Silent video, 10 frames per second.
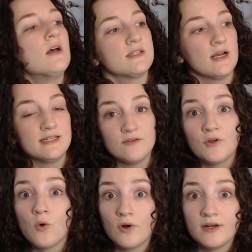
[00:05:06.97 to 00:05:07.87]
scientific
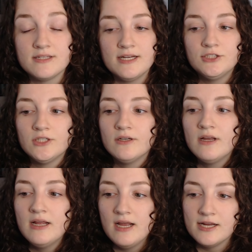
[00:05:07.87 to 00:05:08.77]
organization,
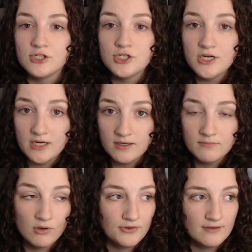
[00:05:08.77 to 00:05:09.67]
and she,
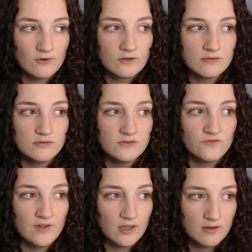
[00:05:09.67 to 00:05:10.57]
Moldaver,
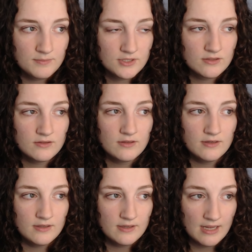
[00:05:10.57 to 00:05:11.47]
developed
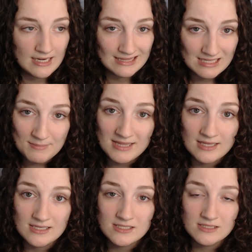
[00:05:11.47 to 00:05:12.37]
a
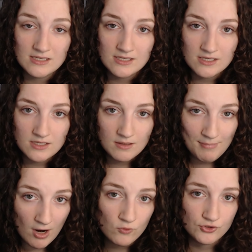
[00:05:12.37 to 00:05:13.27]
limitless
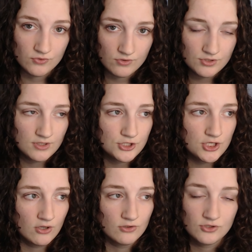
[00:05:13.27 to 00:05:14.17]
power source that she
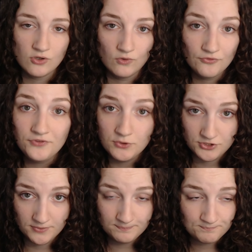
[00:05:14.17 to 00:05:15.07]
calls cold
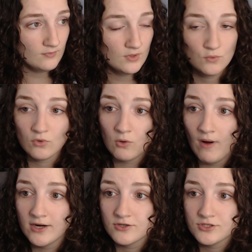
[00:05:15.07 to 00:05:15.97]
fusion.
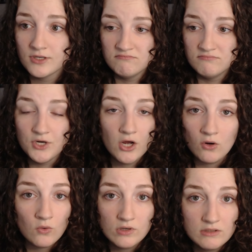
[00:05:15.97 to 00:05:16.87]
Requires
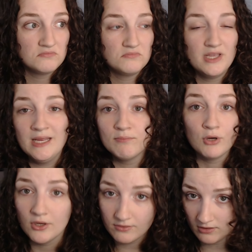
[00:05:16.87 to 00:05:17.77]
no
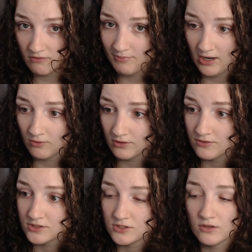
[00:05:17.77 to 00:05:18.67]
input of power. There
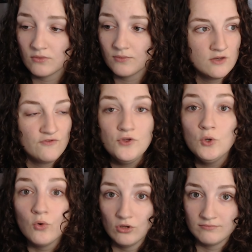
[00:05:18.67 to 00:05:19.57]
is no
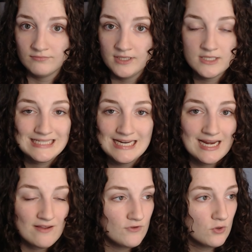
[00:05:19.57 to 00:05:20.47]
fuel. It doesn't take
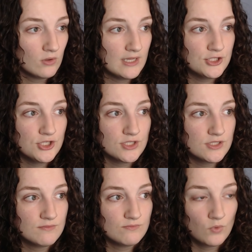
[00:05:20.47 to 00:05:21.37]
any fuel. It
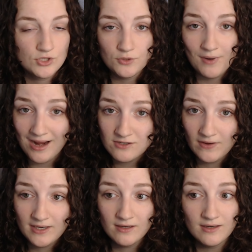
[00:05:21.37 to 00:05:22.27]
just, once you
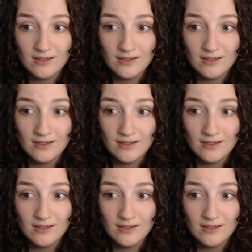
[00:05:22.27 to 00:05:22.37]
activate it,